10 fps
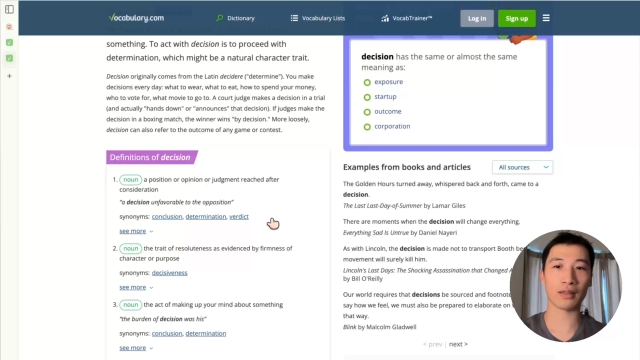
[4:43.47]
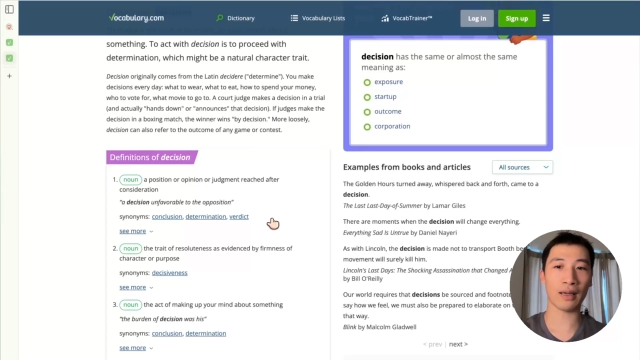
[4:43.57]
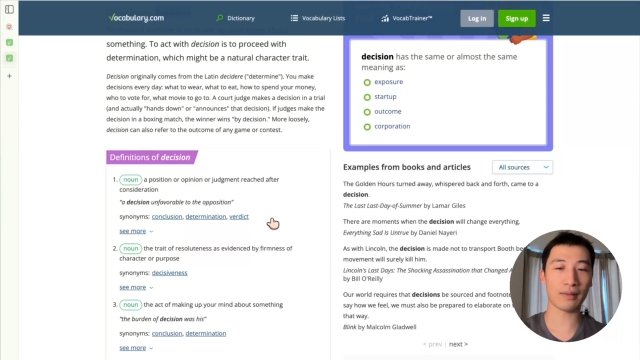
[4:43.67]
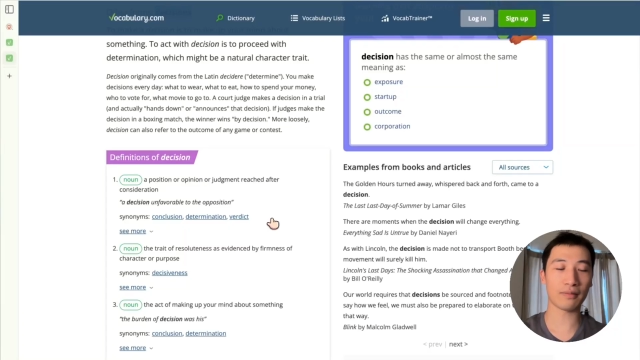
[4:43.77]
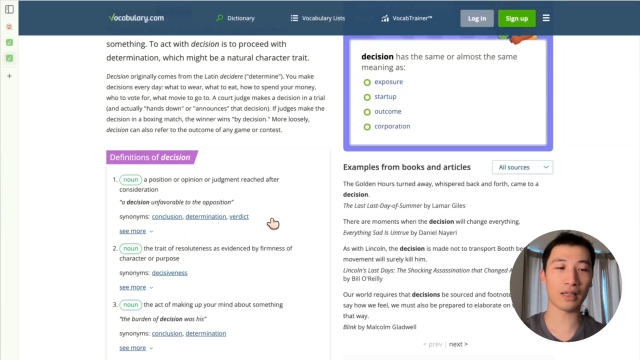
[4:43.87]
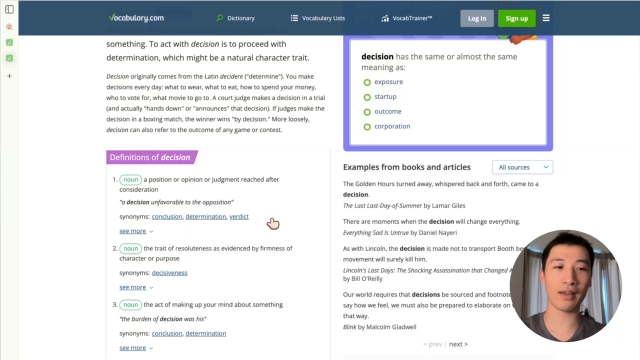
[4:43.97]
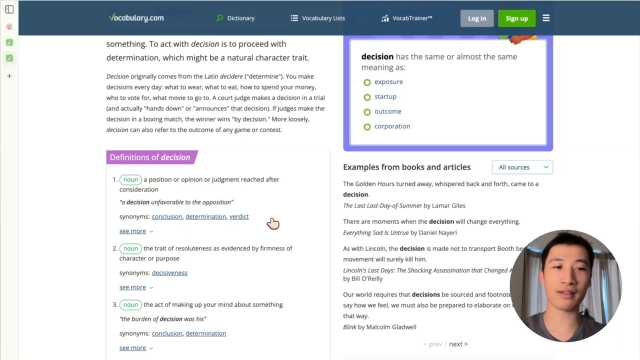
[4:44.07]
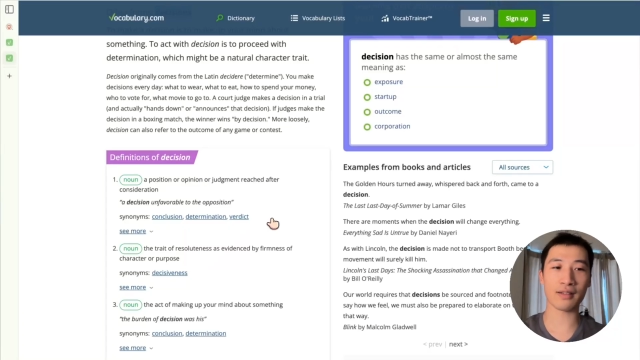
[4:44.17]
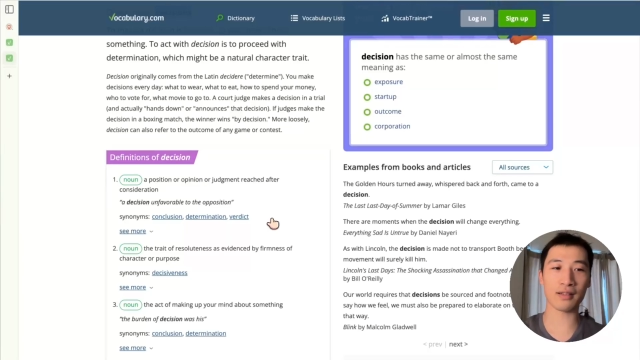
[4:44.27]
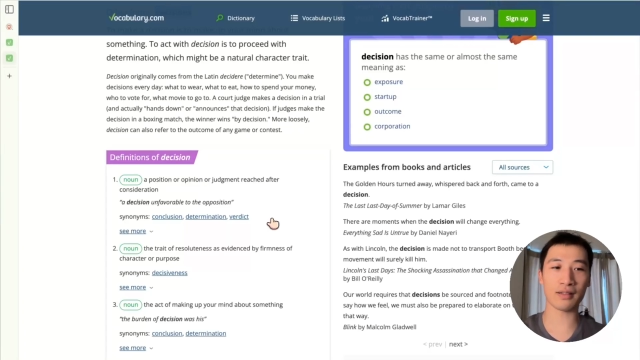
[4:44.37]
Yeah,
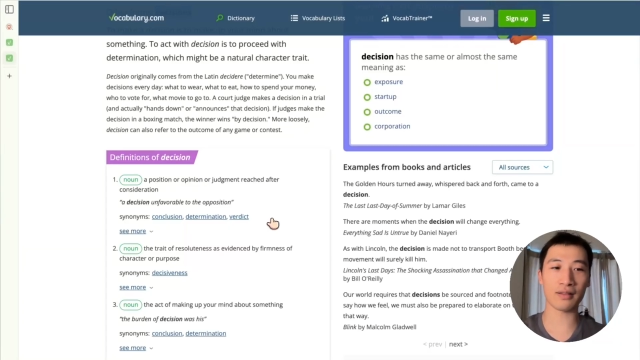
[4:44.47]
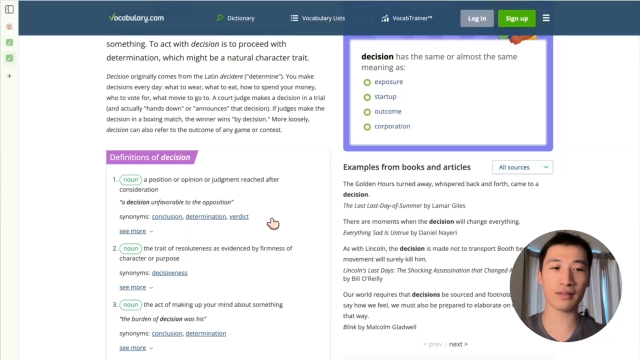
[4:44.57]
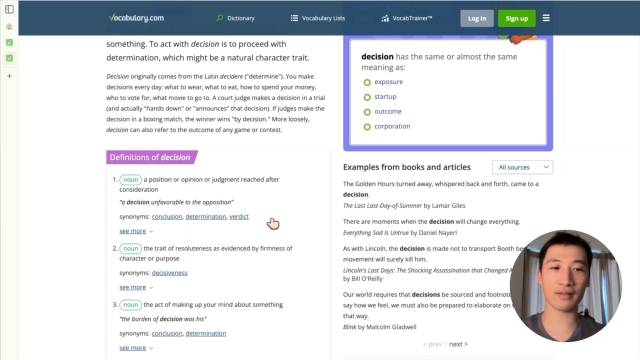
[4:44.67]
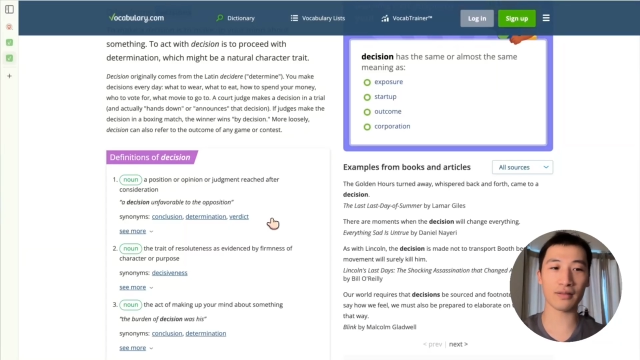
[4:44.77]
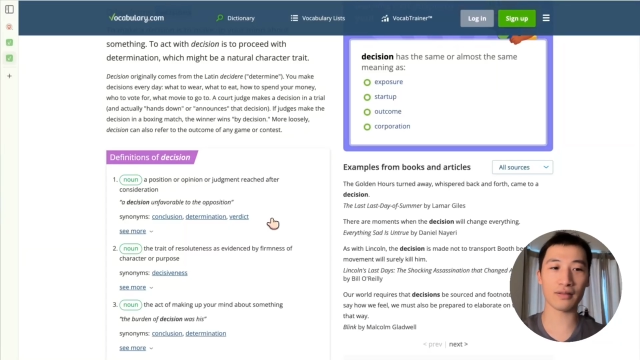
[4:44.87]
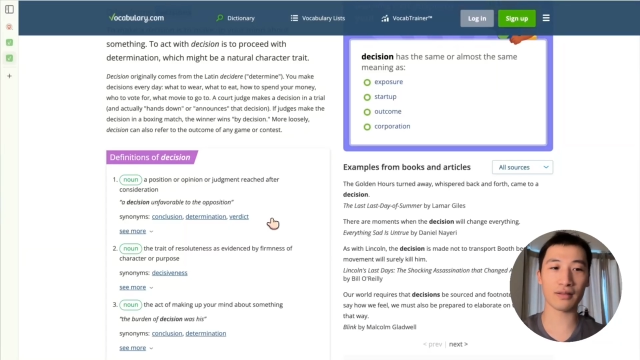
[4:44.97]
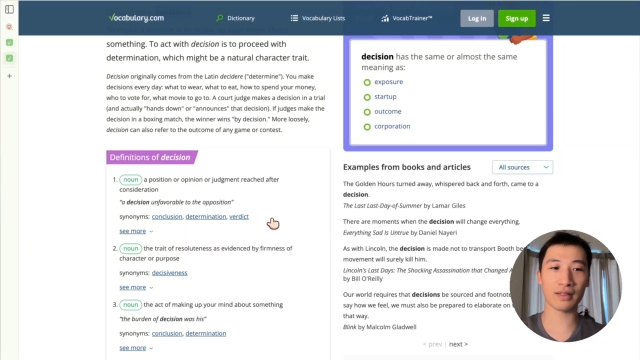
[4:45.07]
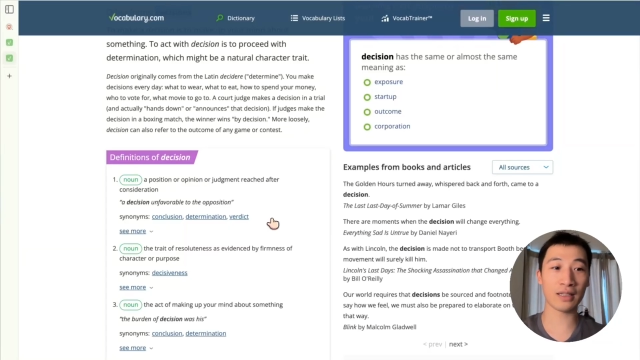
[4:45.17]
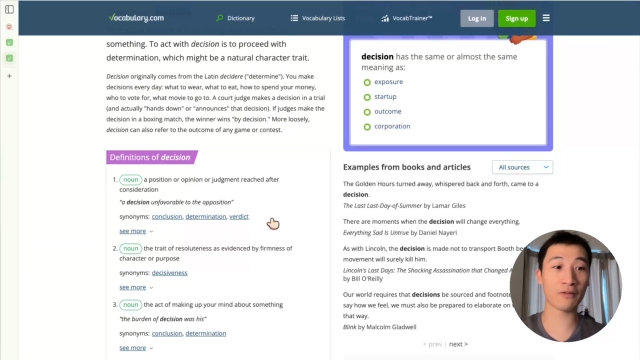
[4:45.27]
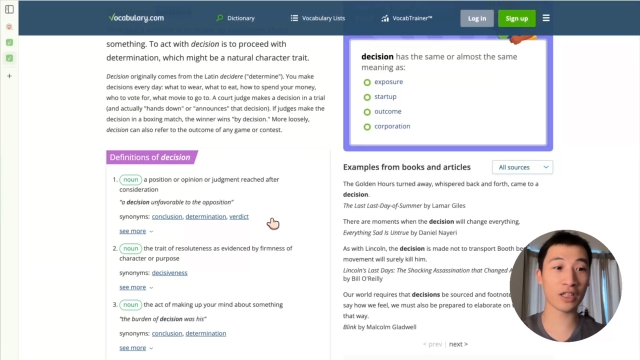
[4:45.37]
it's
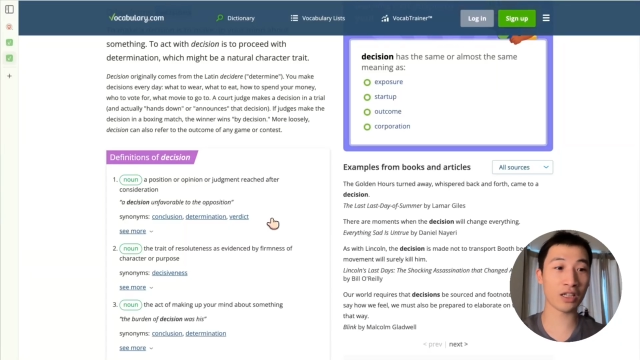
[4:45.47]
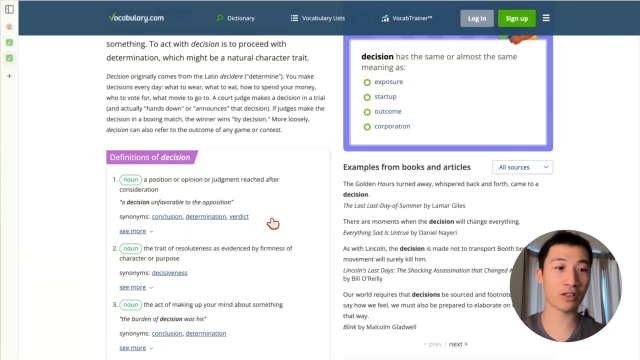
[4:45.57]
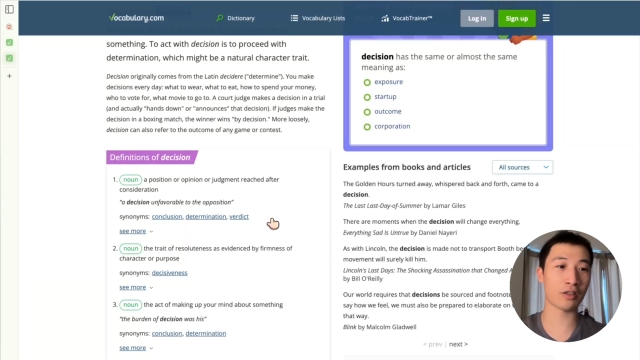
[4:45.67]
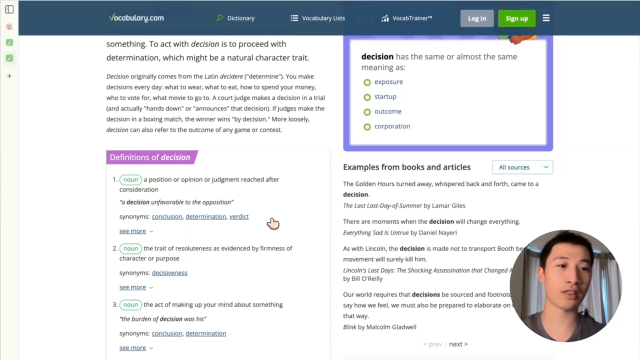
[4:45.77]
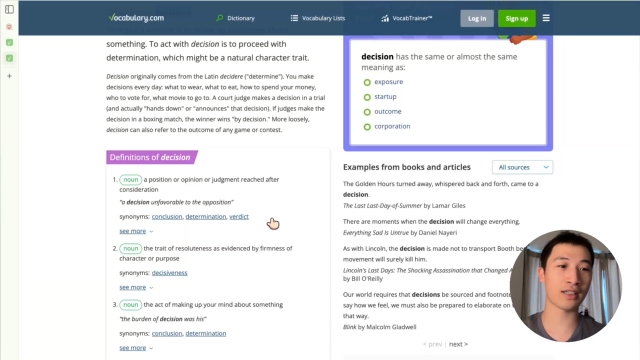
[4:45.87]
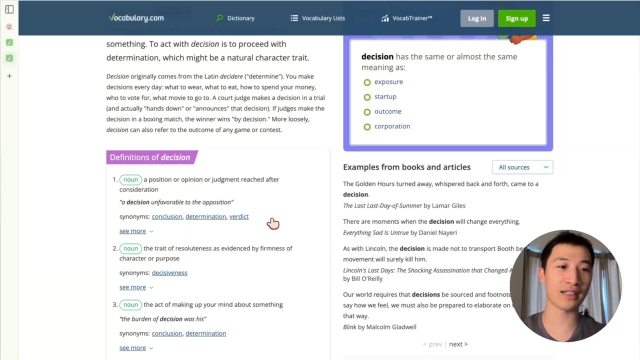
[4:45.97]
difficult